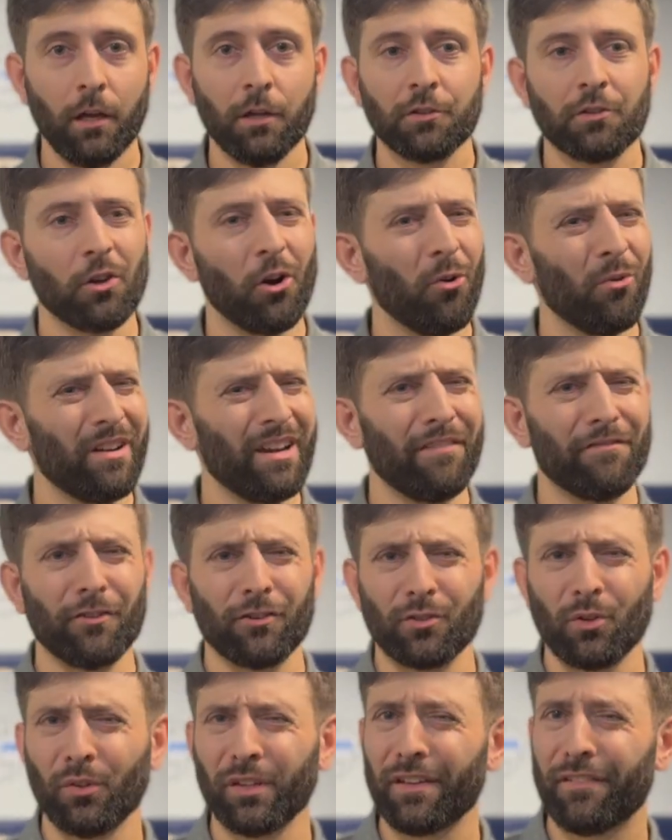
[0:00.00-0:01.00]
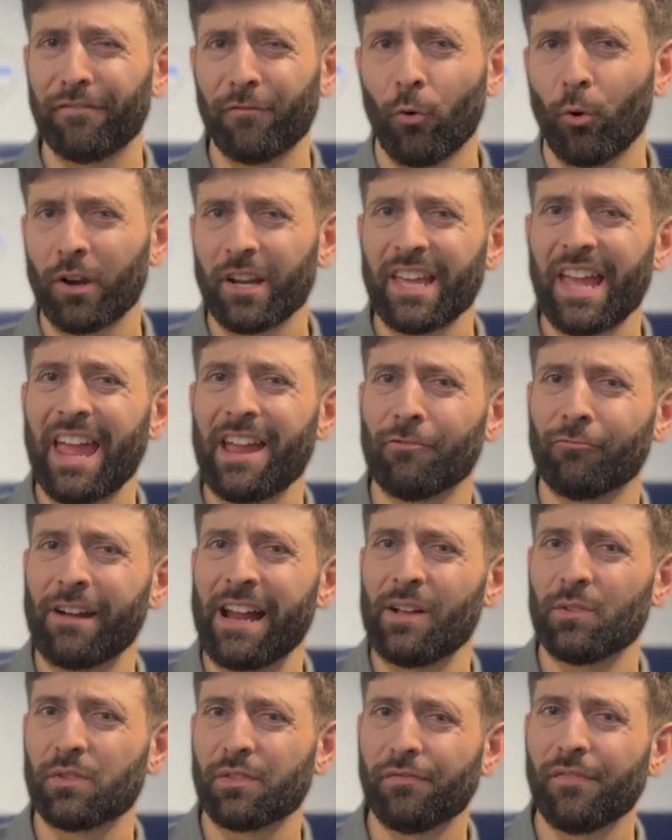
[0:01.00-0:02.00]
So if there's only 48
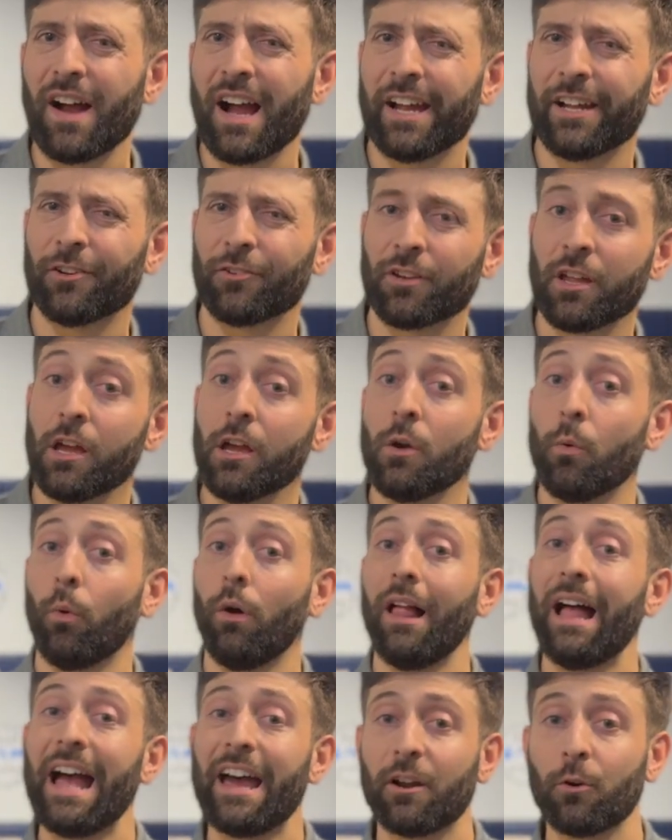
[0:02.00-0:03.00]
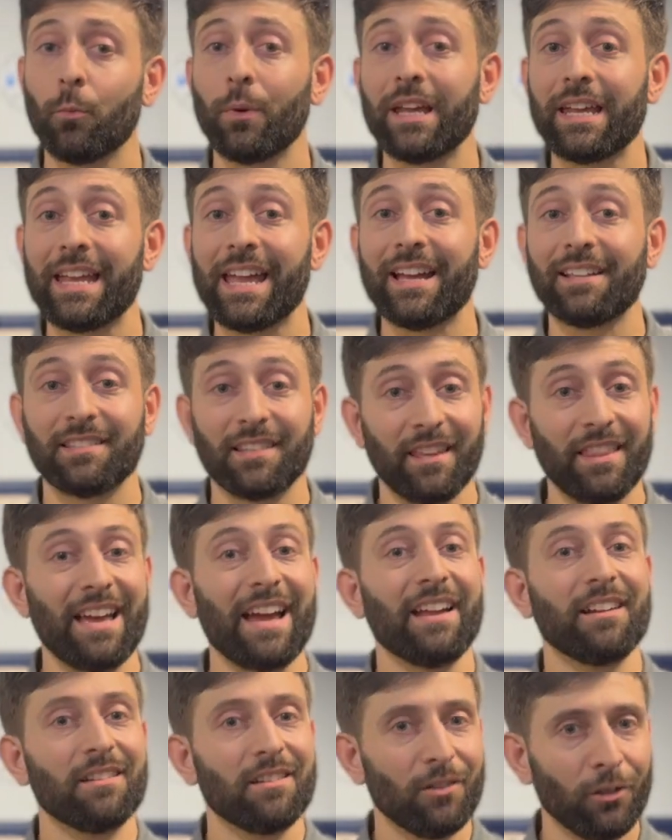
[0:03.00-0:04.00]
rounds fired, well, how do we get to
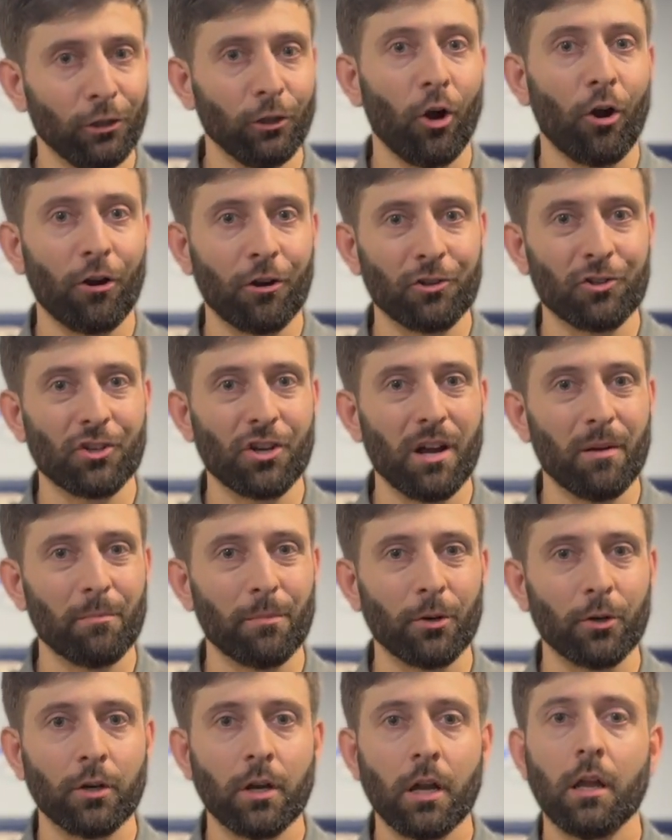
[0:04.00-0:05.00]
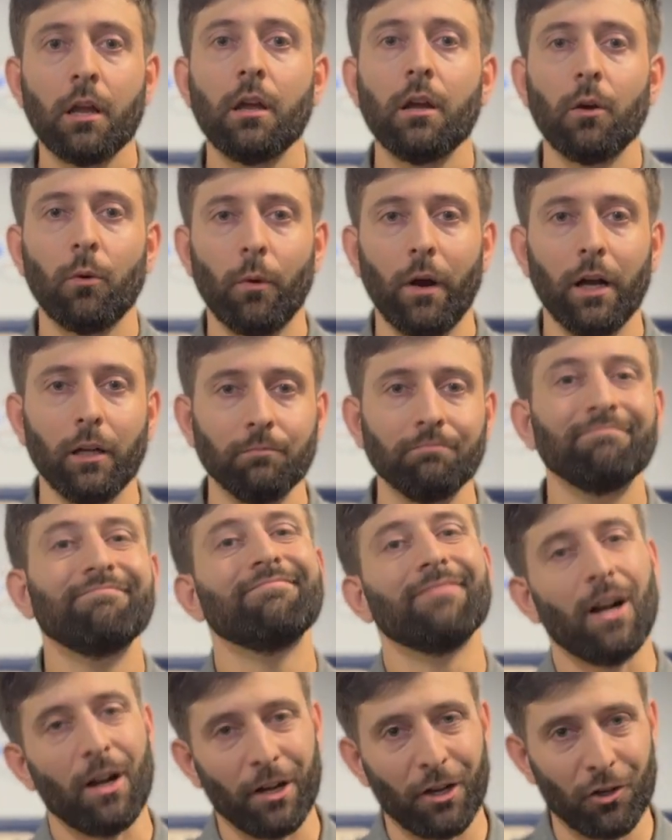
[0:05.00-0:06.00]
that large number? Well,
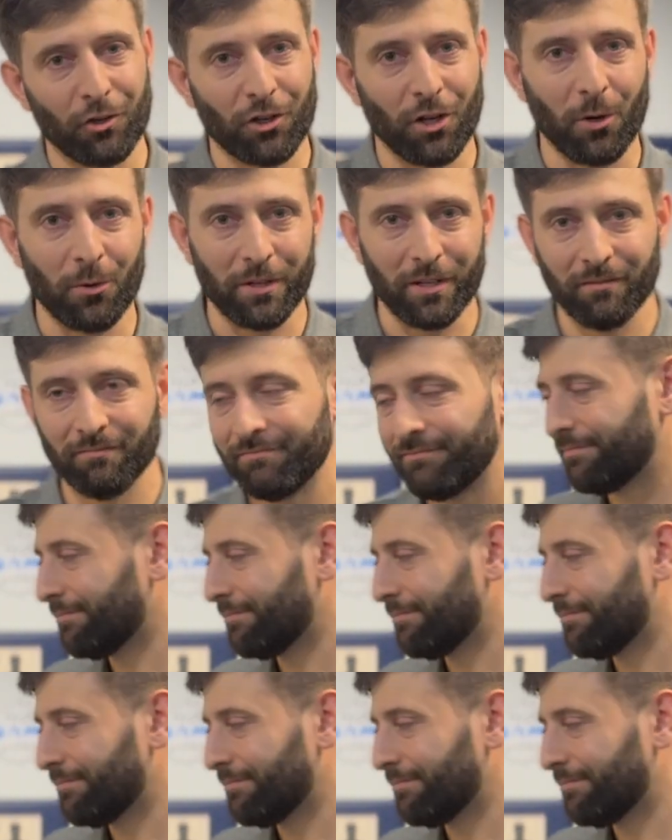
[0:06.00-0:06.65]
I'm going to show you.